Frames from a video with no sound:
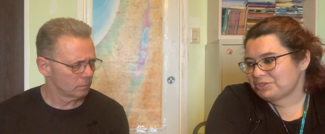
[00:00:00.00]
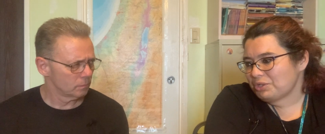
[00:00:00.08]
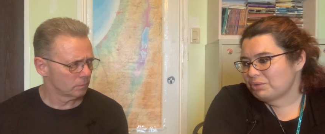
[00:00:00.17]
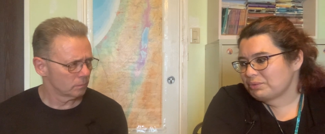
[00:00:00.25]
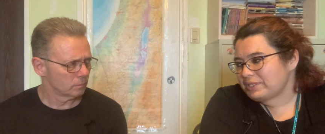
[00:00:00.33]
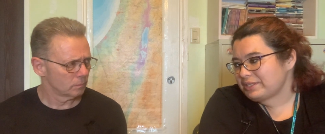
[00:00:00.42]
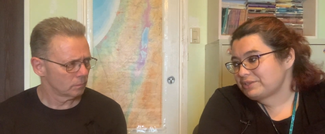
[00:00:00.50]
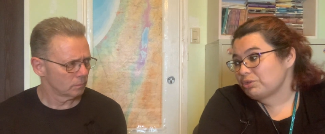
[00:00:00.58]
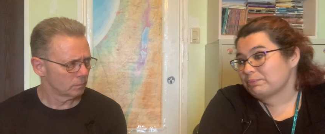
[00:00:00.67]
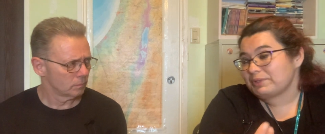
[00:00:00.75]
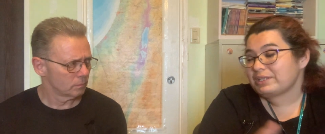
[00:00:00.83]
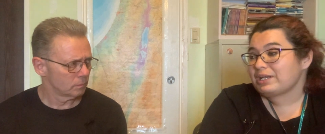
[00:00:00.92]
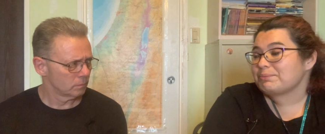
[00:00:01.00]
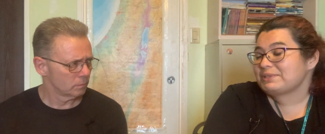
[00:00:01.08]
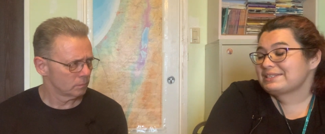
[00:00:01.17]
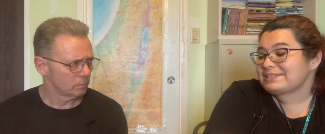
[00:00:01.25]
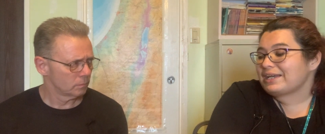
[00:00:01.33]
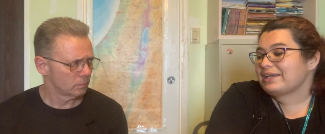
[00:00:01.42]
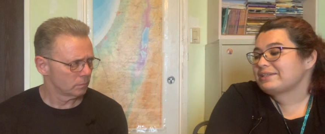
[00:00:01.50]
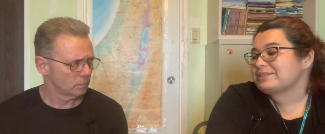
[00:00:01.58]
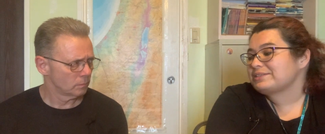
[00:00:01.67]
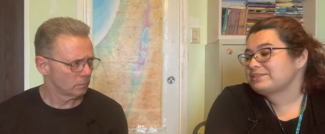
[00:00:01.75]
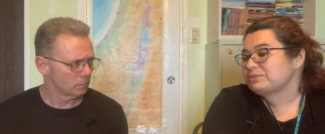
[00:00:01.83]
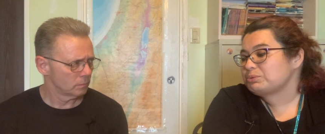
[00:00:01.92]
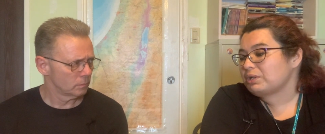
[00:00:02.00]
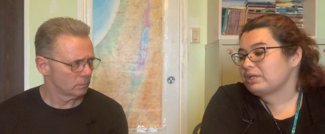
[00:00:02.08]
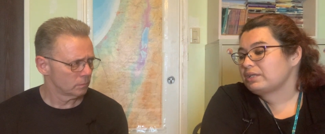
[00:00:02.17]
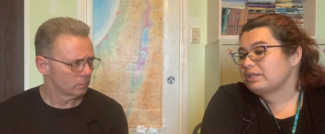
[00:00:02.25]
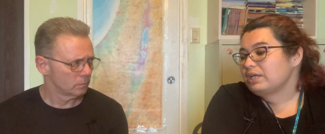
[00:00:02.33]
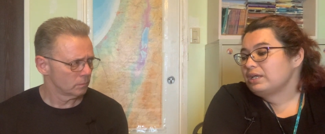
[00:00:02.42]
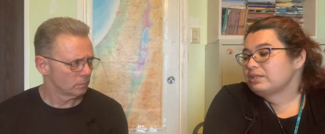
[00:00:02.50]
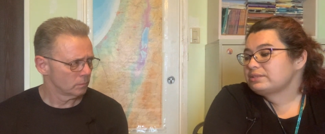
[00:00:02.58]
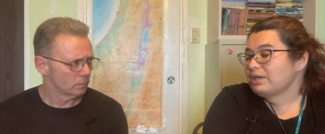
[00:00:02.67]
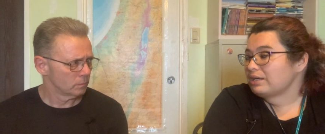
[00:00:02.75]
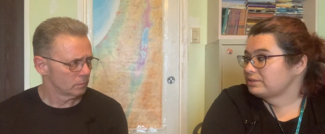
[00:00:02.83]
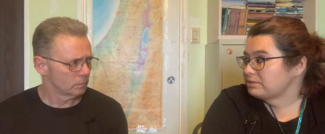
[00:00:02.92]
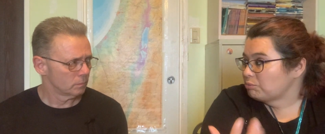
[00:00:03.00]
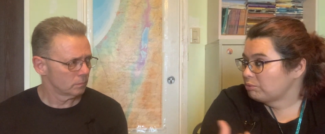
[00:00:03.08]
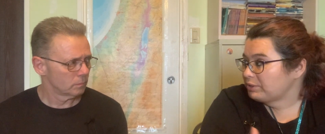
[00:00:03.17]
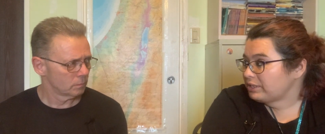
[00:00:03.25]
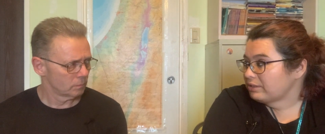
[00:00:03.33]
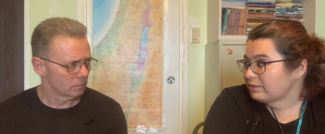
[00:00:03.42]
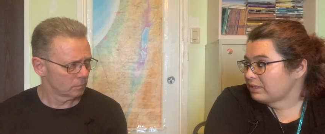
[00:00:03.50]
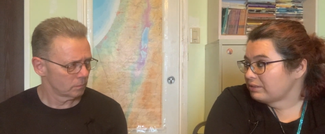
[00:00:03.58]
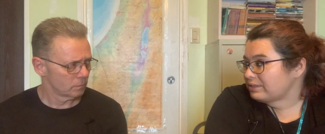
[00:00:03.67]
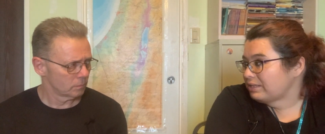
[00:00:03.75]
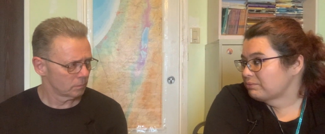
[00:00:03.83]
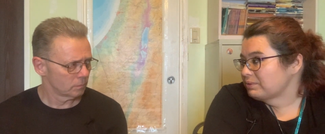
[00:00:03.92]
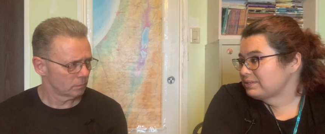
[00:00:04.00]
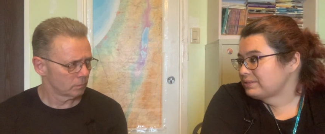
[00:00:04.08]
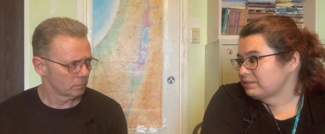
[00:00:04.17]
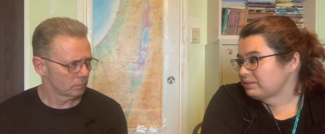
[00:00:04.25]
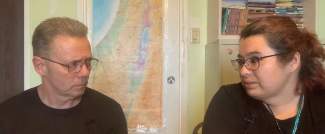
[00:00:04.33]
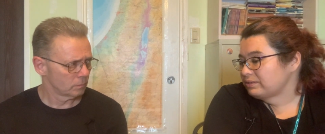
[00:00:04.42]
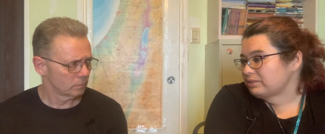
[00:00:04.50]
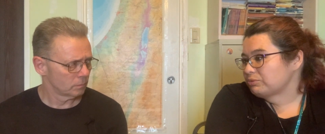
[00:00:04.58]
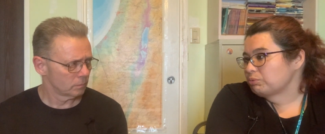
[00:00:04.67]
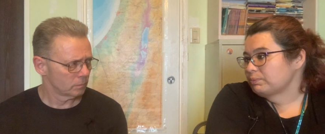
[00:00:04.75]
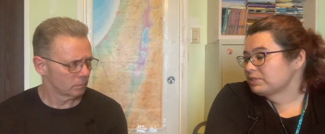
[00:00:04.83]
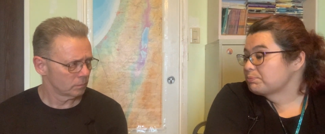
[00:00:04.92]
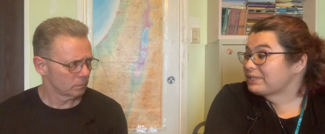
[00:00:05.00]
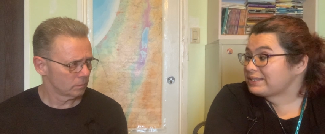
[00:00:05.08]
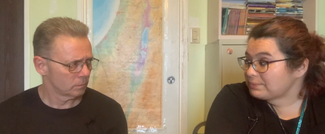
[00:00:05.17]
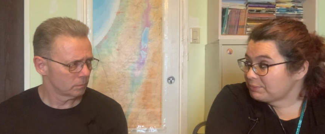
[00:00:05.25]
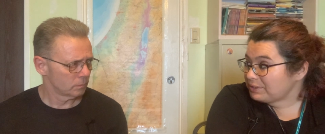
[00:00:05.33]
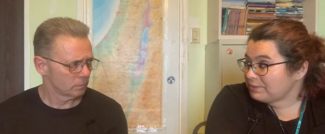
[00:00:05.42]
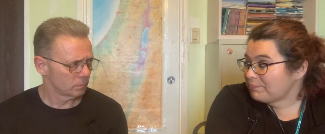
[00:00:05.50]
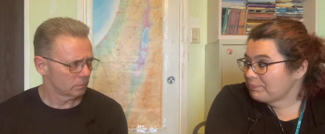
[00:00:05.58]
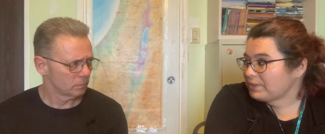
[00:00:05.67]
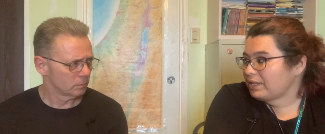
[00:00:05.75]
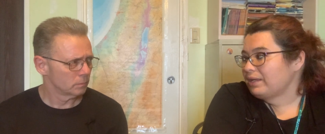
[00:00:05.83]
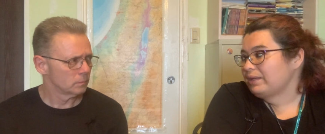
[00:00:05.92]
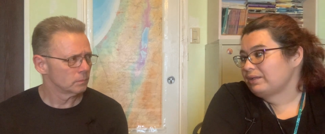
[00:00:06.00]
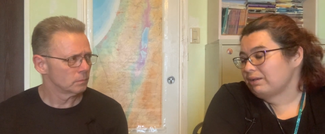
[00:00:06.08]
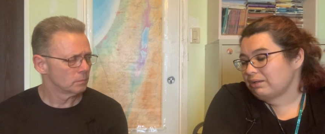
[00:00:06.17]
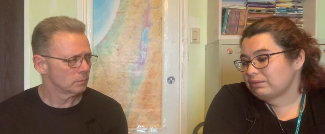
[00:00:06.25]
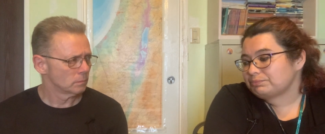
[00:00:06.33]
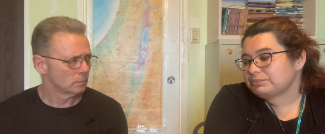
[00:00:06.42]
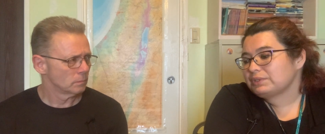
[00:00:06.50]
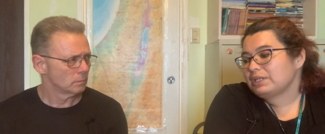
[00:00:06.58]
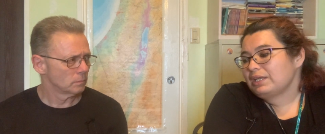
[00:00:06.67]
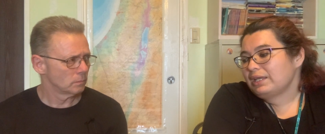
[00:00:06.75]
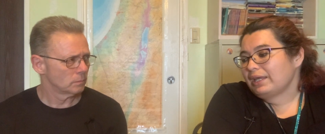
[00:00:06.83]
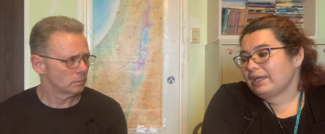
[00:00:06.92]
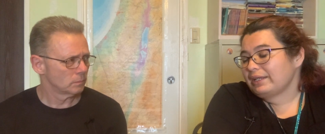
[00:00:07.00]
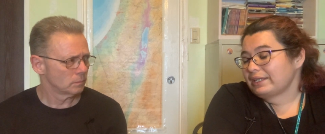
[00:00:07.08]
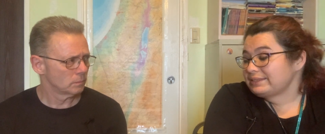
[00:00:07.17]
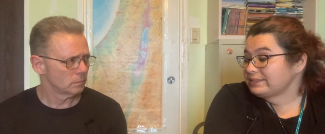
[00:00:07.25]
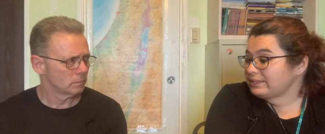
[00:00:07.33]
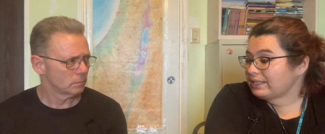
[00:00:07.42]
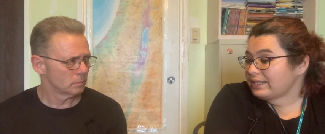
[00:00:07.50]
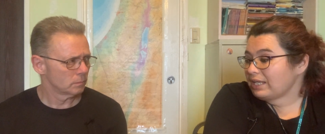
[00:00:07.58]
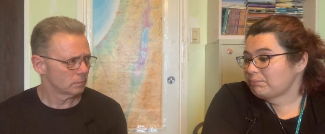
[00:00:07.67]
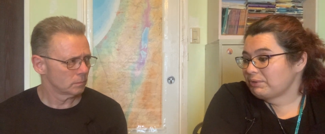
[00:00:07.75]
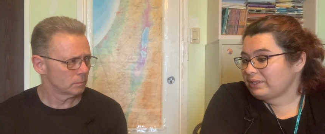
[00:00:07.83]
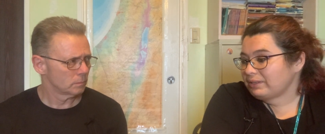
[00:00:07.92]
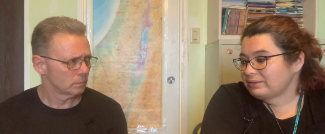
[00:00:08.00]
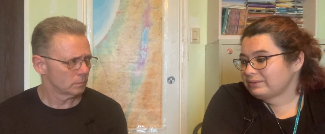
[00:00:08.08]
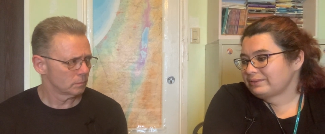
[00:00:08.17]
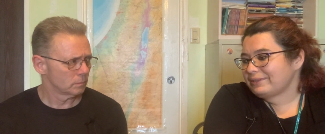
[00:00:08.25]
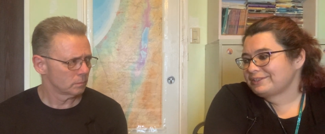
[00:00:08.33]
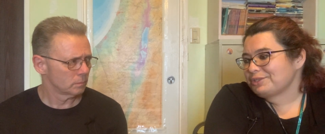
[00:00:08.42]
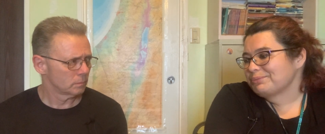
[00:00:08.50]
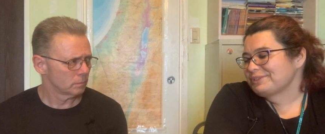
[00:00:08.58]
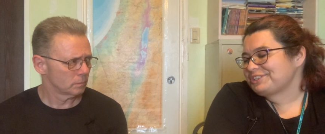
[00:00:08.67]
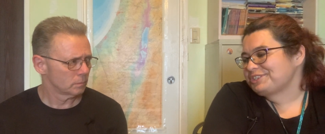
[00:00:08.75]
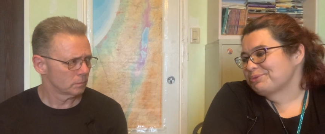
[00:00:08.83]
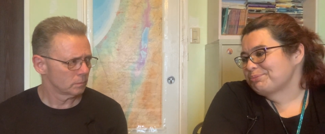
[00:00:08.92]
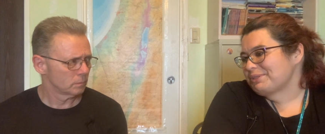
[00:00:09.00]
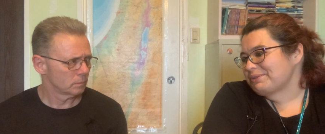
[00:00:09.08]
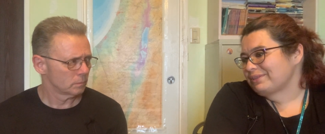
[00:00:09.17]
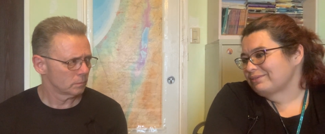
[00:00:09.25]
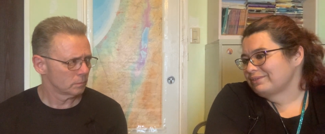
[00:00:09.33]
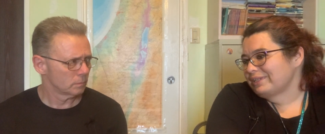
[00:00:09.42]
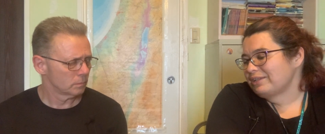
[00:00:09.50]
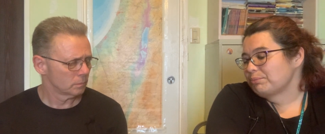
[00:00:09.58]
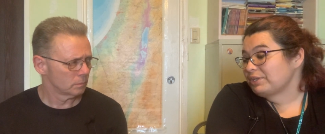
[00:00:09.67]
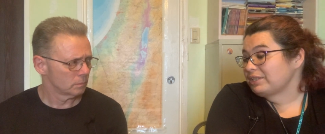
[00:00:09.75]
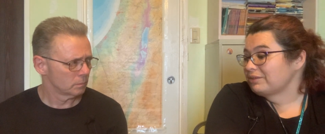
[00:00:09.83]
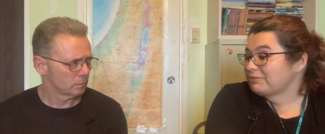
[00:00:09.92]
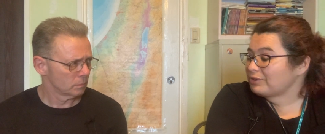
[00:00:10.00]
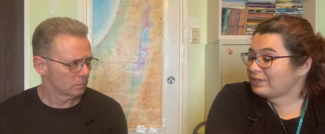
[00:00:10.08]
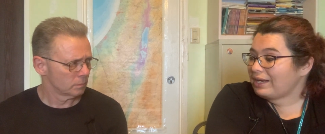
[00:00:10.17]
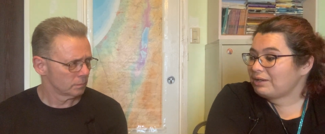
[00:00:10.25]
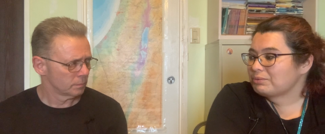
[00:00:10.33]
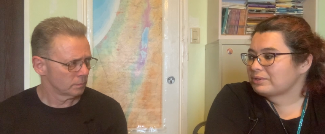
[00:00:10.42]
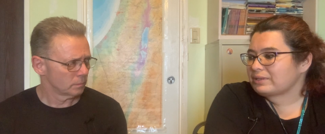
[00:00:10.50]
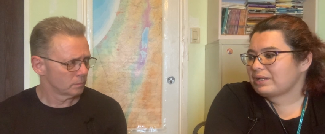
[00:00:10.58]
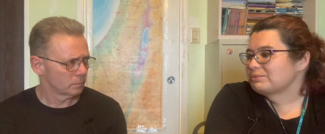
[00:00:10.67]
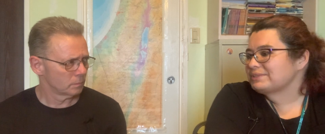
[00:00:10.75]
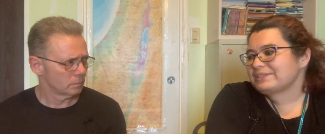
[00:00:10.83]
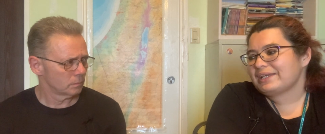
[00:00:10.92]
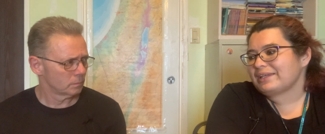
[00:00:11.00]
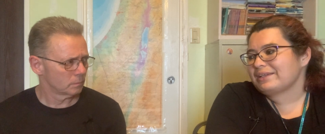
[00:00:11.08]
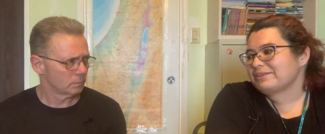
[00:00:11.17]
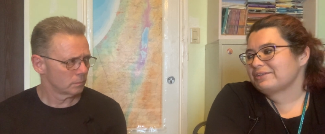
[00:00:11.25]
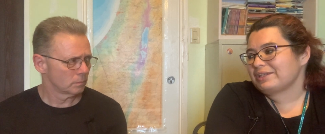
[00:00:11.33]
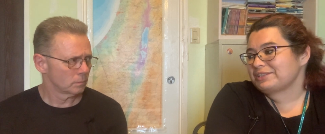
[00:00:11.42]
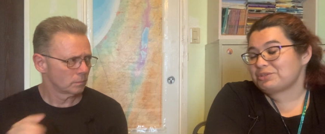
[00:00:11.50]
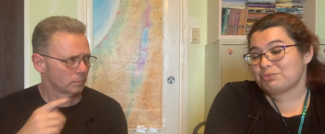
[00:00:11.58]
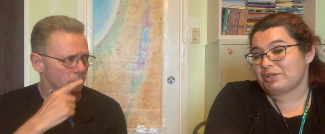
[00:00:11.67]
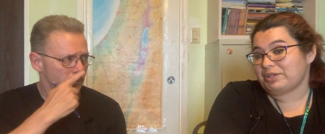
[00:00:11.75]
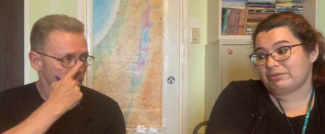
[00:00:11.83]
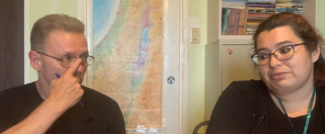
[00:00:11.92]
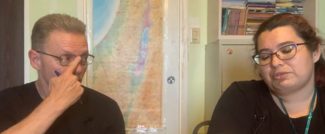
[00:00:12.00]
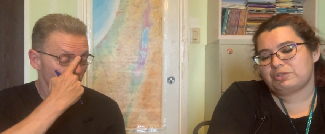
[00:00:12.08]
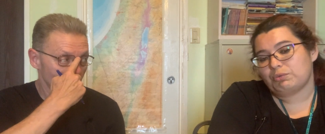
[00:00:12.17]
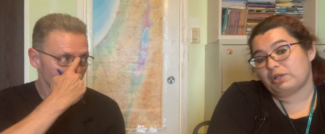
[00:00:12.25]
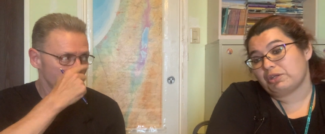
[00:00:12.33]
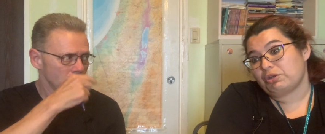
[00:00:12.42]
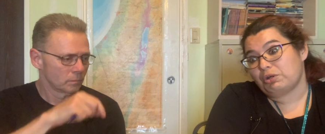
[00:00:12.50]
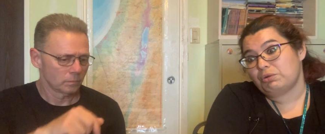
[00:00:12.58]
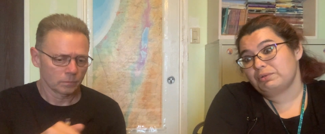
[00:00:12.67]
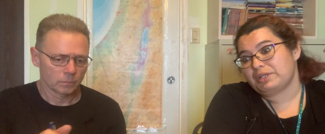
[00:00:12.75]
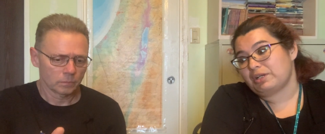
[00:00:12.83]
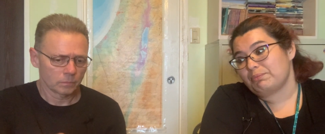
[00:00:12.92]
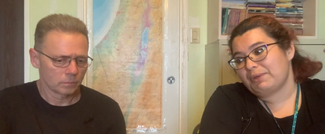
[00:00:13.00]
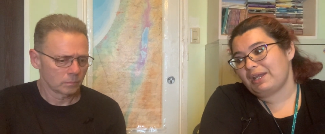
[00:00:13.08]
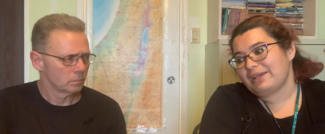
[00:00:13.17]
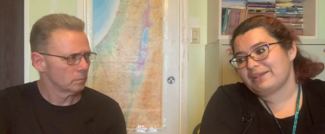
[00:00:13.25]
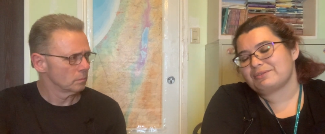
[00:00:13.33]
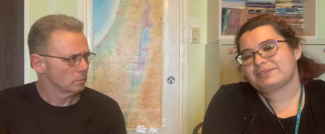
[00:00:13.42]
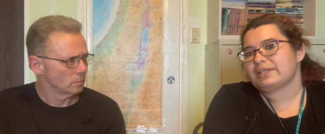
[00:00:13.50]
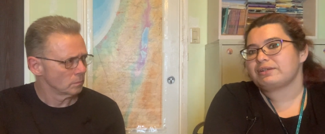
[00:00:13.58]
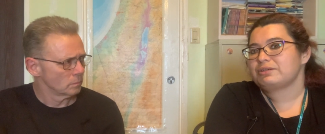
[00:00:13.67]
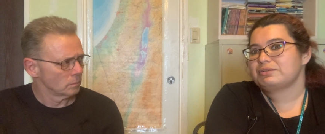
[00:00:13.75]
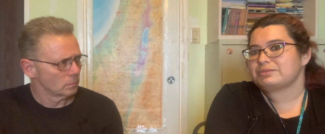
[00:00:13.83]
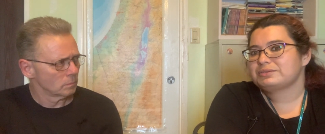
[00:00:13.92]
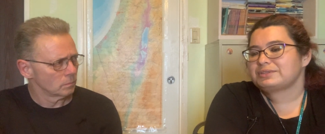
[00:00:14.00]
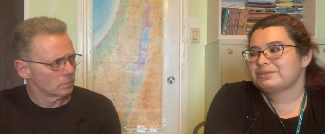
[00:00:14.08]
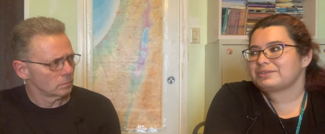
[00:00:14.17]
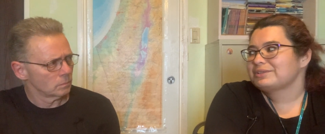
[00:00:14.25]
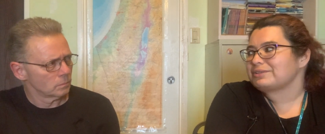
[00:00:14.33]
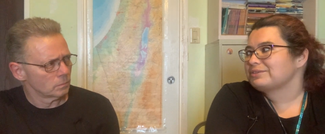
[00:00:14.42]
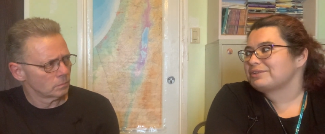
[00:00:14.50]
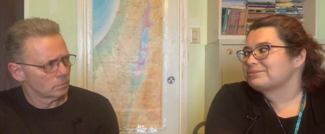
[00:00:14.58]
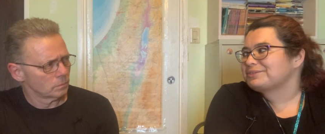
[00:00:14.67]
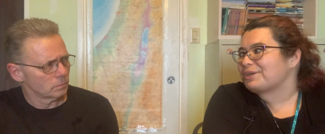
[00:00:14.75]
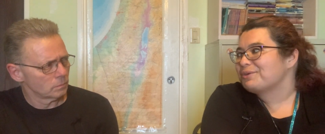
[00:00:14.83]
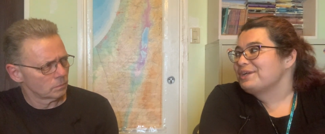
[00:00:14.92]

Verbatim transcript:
Speaker 1: so he told me to come inside and to uh, talk to the woman here that, that runs the, the women's placement. And um, and I did. I came in. They told me she would be in a meeting for an hour, and I was like, "They're like, do you want to do you want to go and come back?" And I was like, "Oh no no no no no